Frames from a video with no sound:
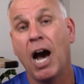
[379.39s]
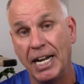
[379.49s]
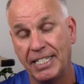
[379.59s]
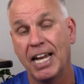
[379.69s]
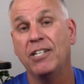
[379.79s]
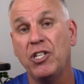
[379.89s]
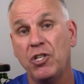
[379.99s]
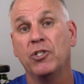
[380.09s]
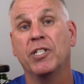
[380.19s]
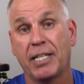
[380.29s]
I tend to
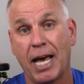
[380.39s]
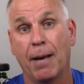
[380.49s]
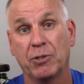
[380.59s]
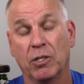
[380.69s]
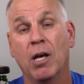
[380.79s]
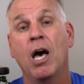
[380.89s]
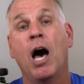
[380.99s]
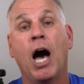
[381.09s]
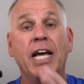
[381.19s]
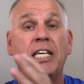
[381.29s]
use the capsule.
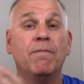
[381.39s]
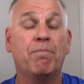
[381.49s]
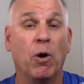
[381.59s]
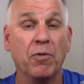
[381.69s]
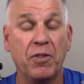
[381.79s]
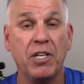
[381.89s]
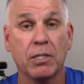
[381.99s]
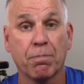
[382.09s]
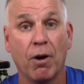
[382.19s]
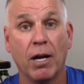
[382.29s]
I give both these
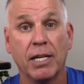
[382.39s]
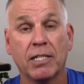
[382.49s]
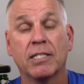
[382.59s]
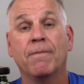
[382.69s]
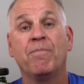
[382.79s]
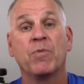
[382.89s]
products,